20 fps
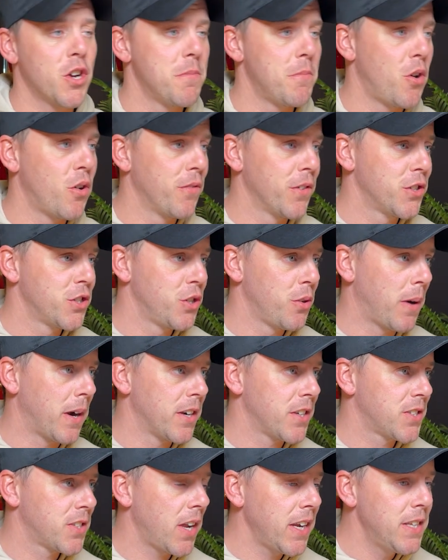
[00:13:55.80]
over to
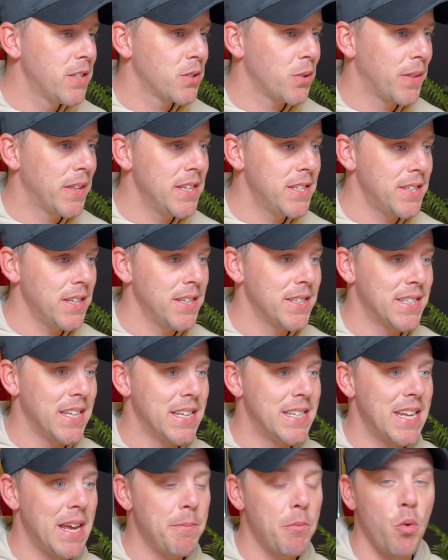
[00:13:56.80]
our site. So this is the
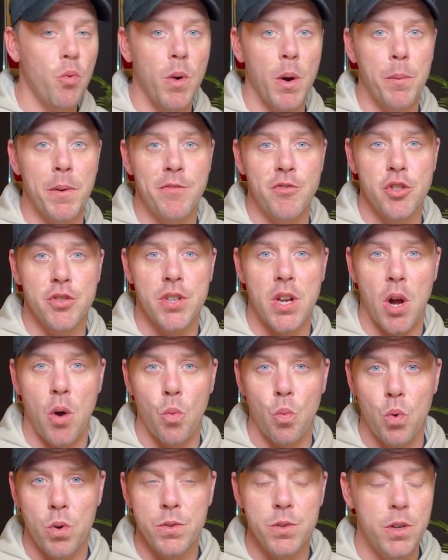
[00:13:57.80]
demo where we've just got
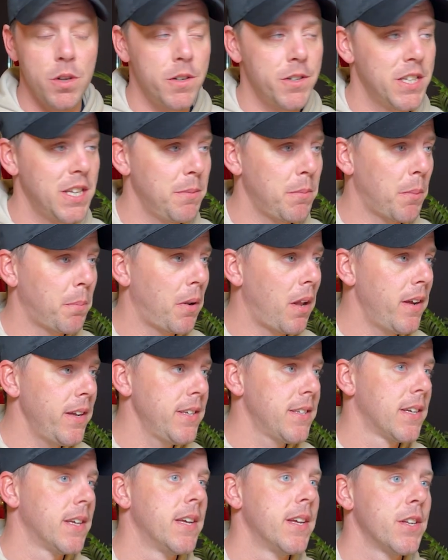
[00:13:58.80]
one color theme
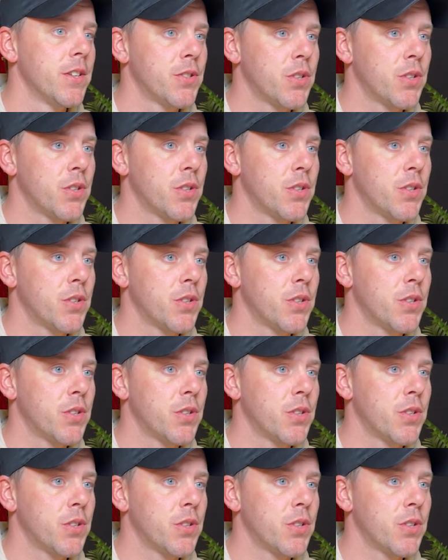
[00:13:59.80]
applied. So